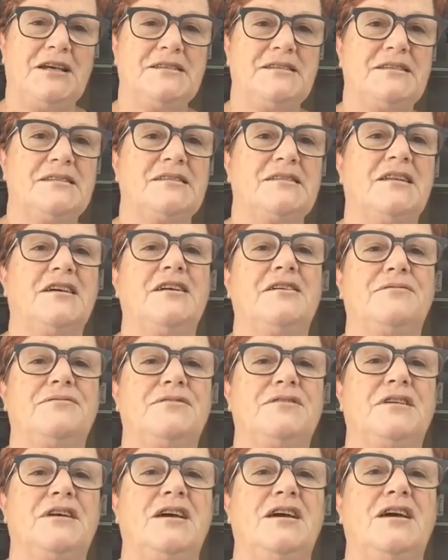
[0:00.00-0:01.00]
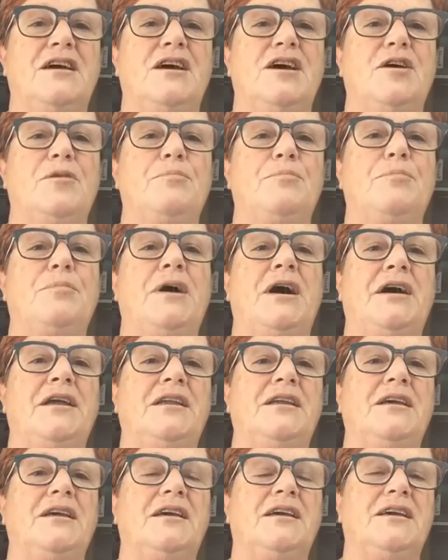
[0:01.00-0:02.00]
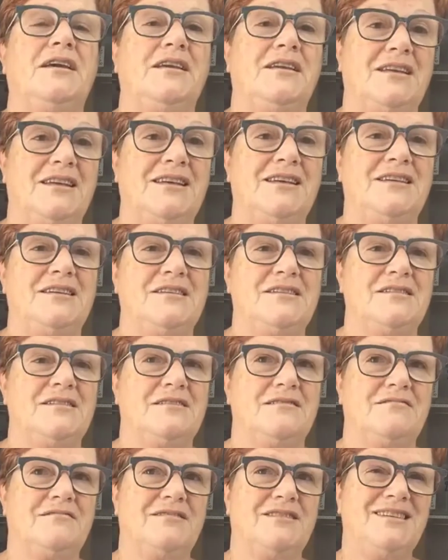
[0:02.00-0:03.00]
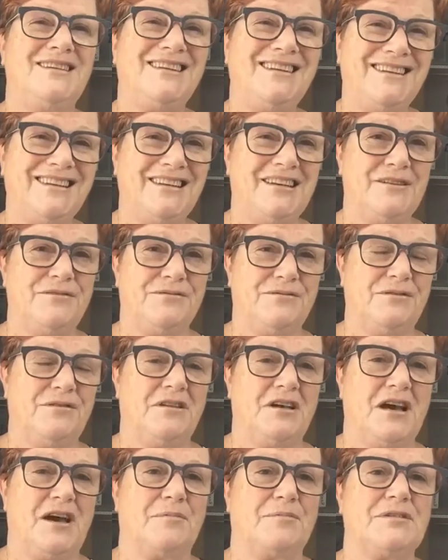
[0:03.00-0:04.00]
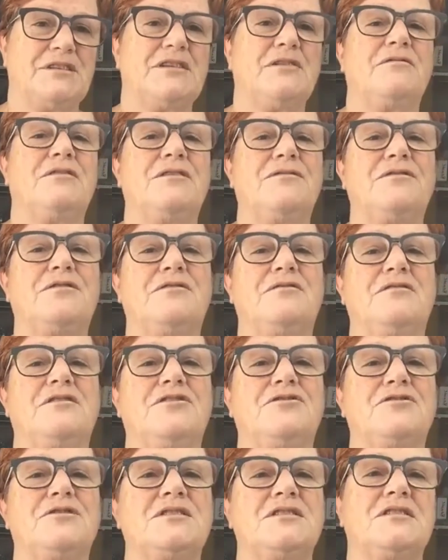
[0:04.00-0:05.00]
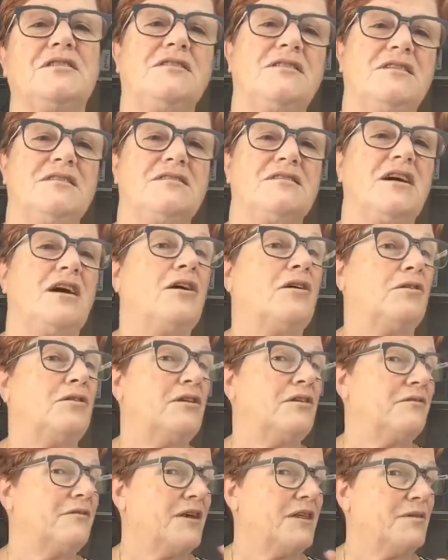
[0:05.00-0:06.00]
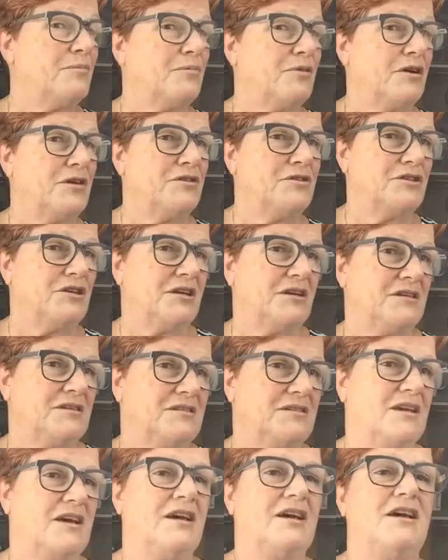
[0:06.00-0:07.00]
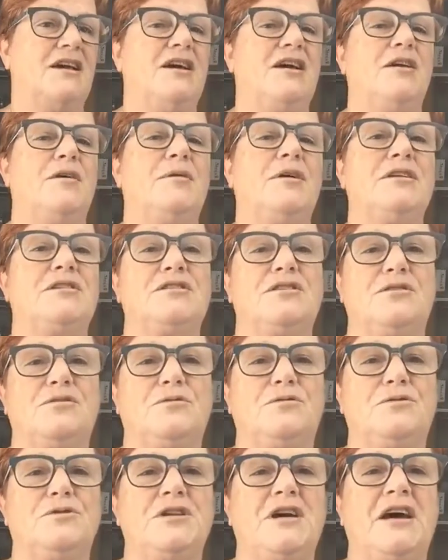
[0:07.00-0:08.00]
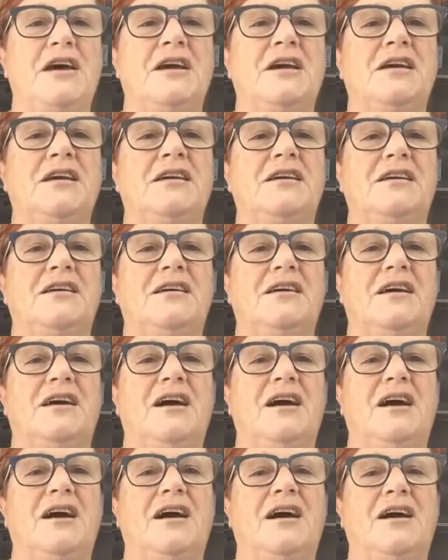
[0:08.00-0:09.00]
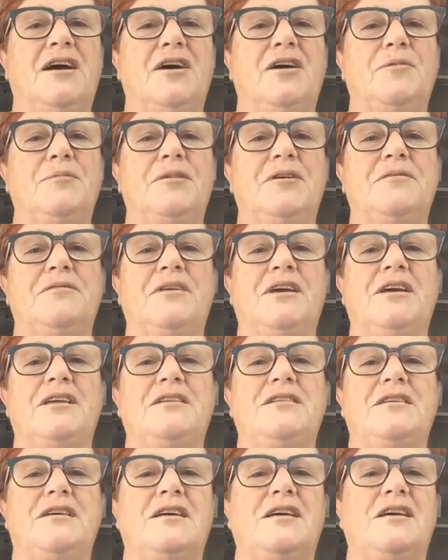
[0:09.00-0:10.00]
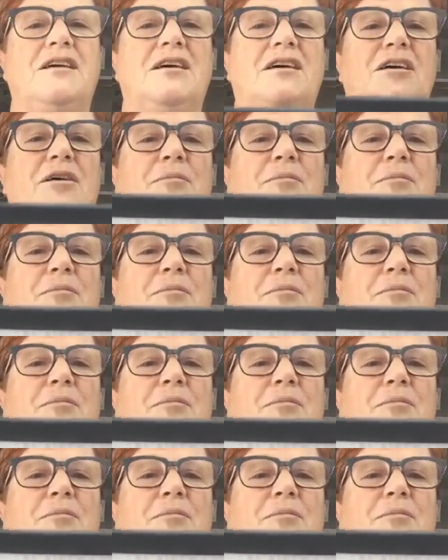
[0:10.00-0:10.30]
places left, but it is nearly full up. So if you're interested, there's a whole lot of other projects. It's an all-day event,